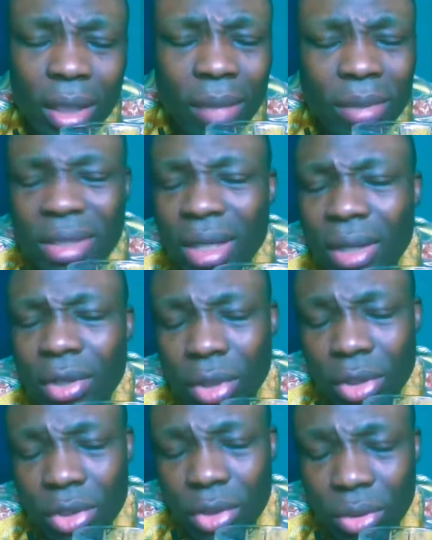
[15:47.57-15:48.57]
Let me tell
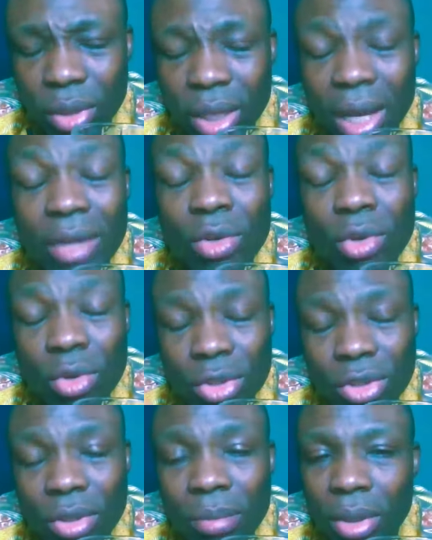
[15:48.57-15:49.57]
you a story. I know
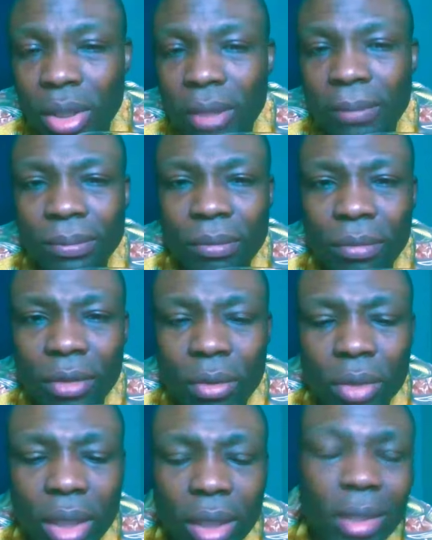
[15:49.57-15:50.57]
somebody.
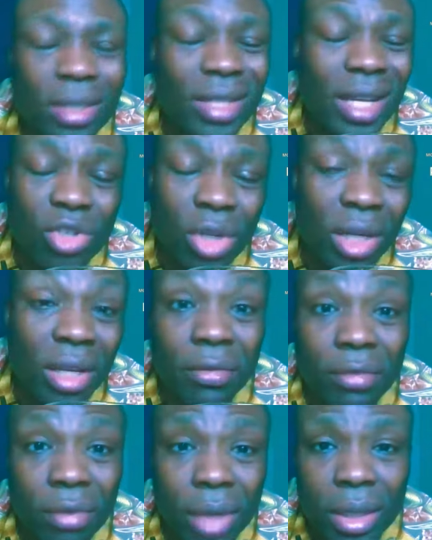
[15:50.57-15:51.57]
Okay, it's actually
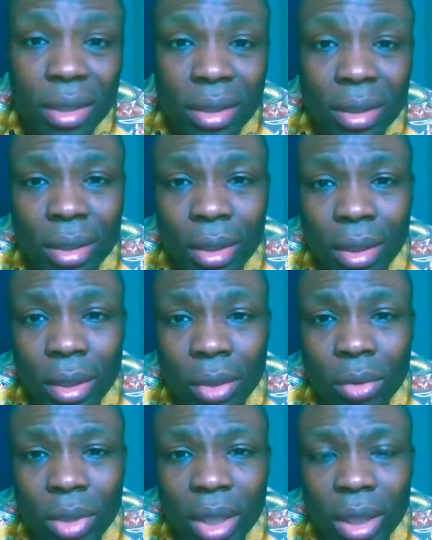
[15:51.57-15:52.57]
a friend.
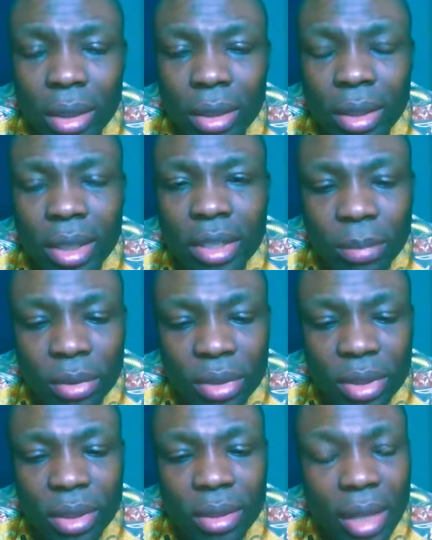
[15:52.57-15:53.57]
Okay, this
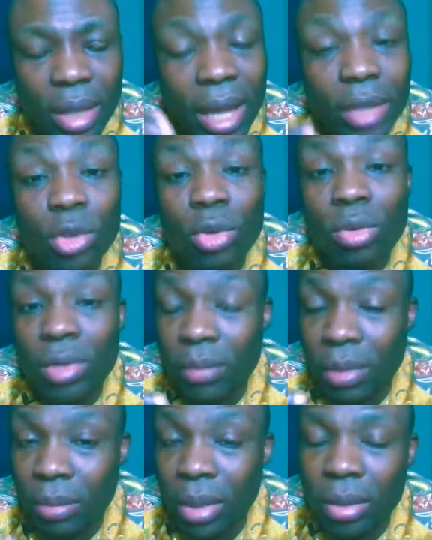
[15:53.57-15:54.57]
person, I told
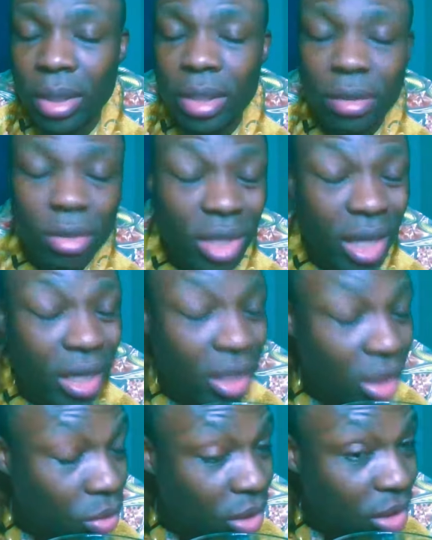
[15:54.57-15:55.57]
them about this because I
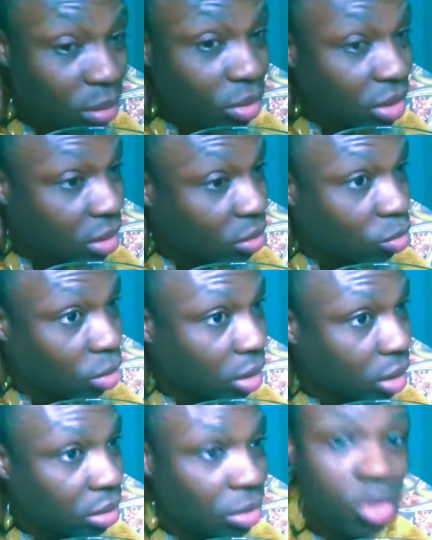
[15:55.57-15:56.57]
knew this person
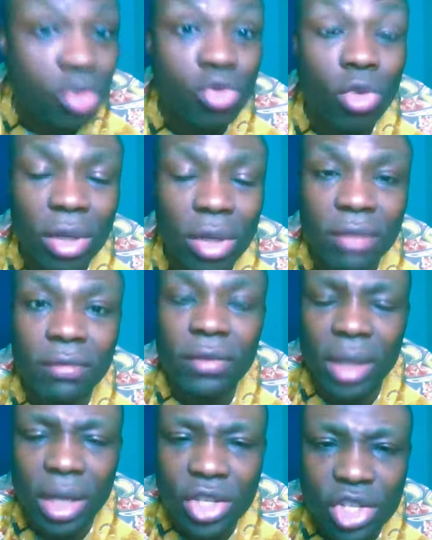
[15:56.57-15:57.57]
were struggling
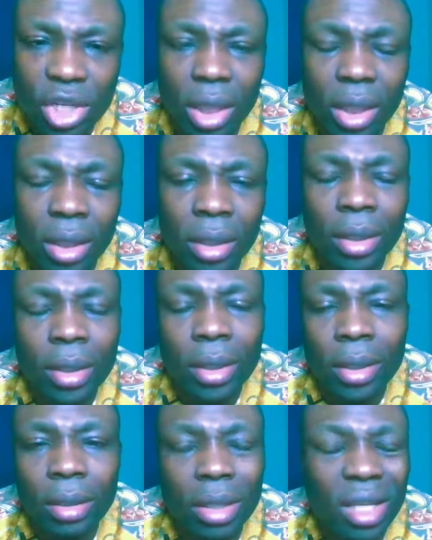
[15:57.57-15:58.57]
financially.
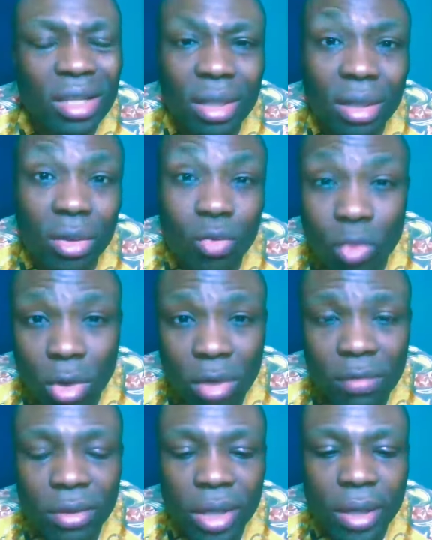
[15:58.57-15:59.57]
Things didn't
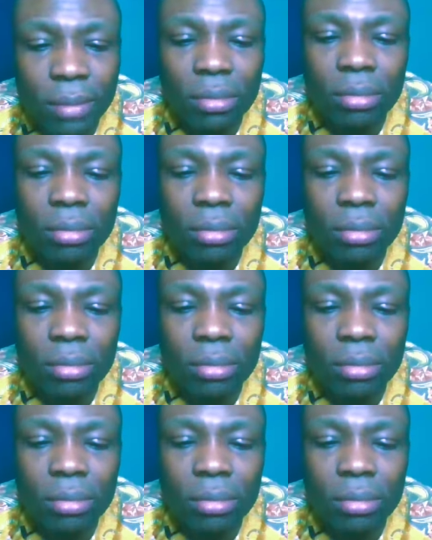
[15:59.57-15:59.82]
work for them.